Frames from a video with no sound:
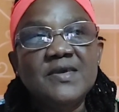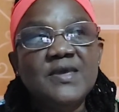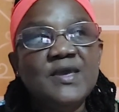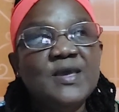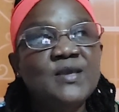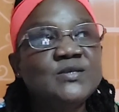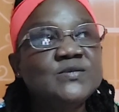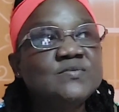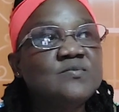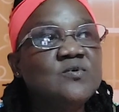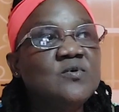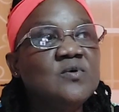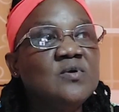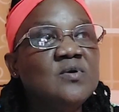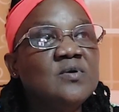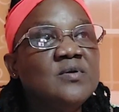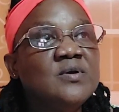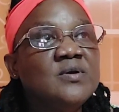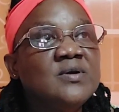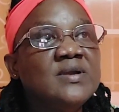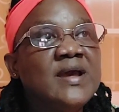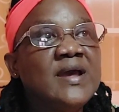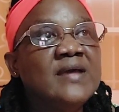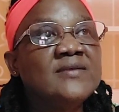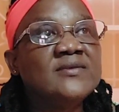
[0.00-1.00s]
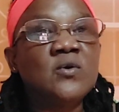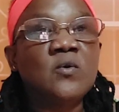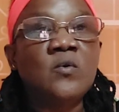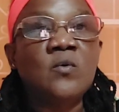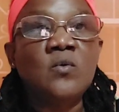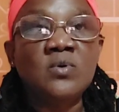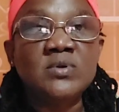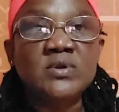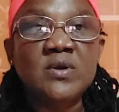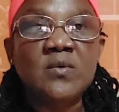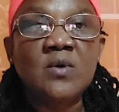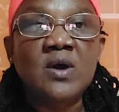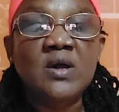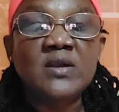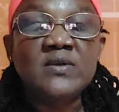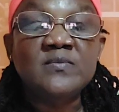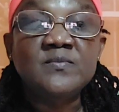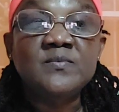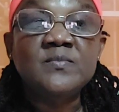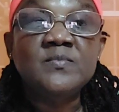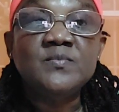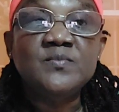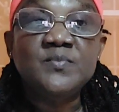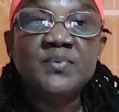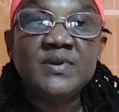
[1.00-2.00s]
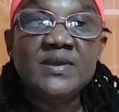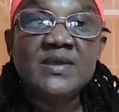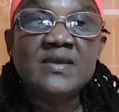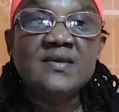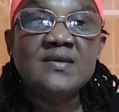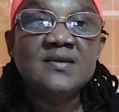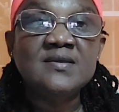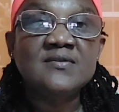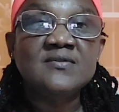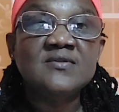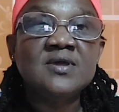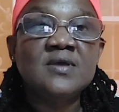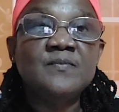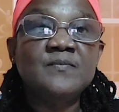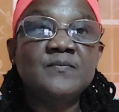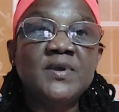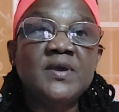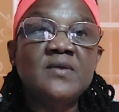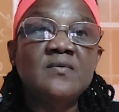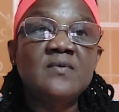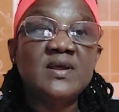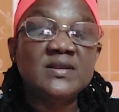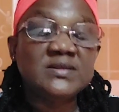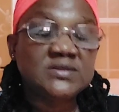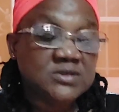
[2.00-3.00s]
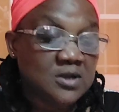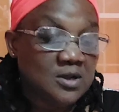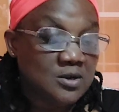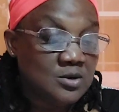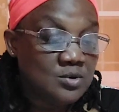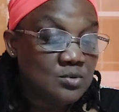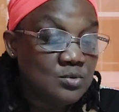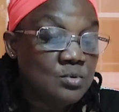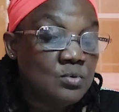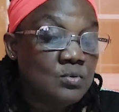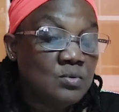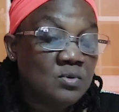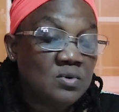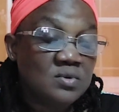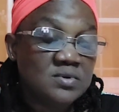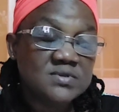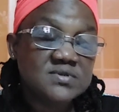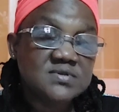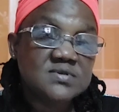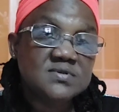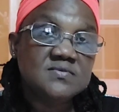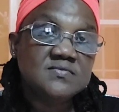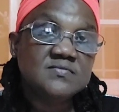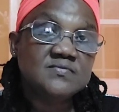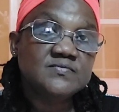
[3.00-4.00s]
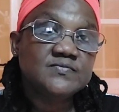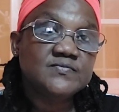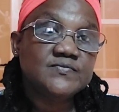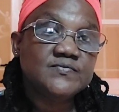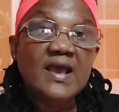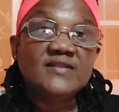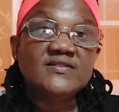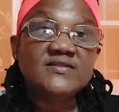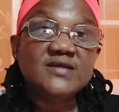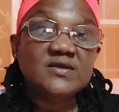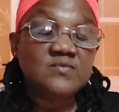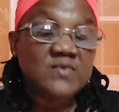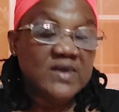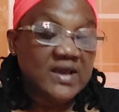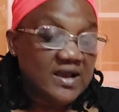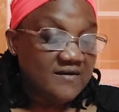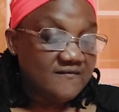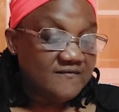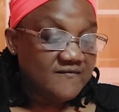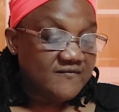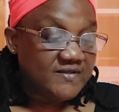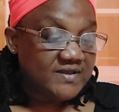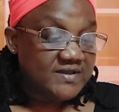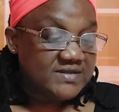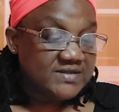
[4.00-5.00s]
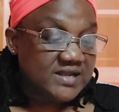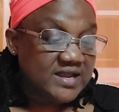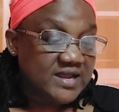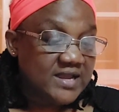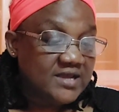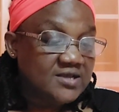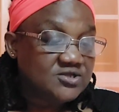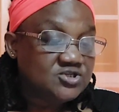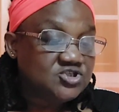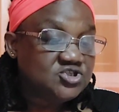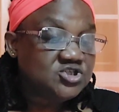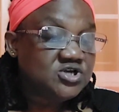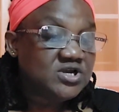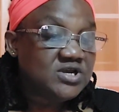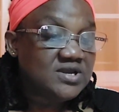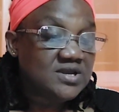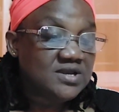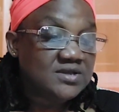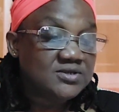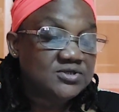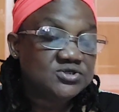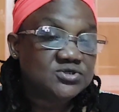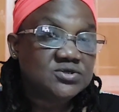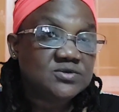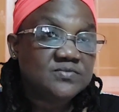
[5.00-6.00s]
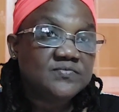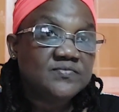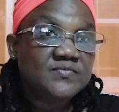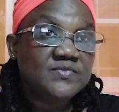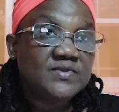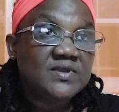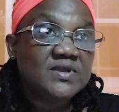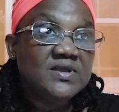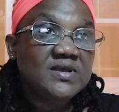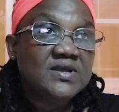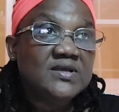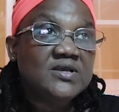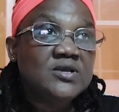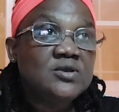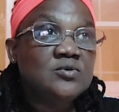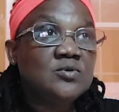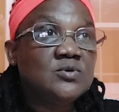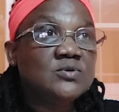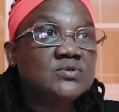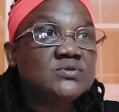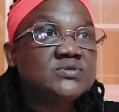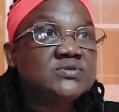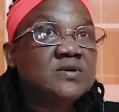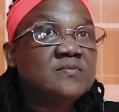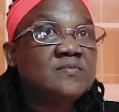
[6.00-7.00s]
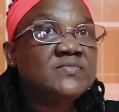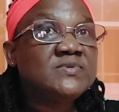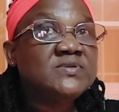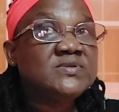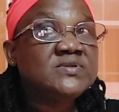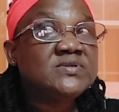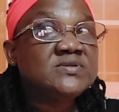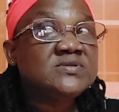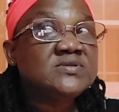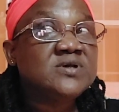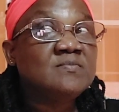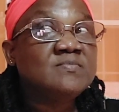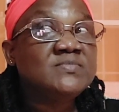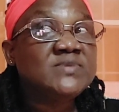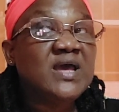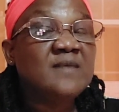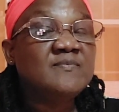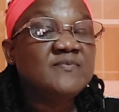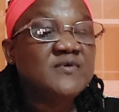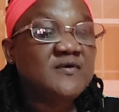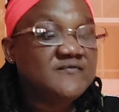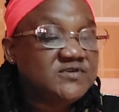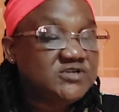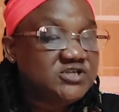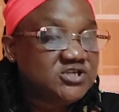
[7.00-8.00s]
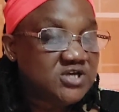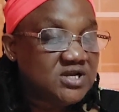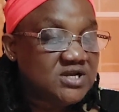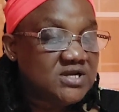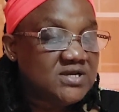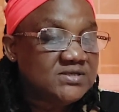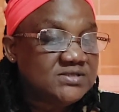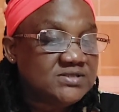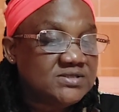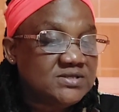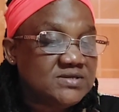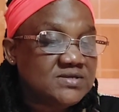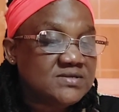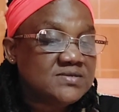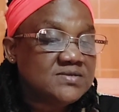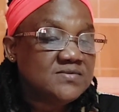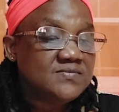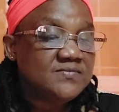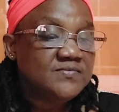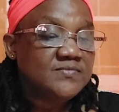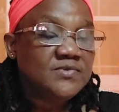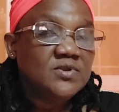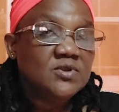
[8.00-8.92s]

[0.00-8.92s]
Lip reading: it's more like the older one playing the parental roles. And then we have things like change. Some type of changes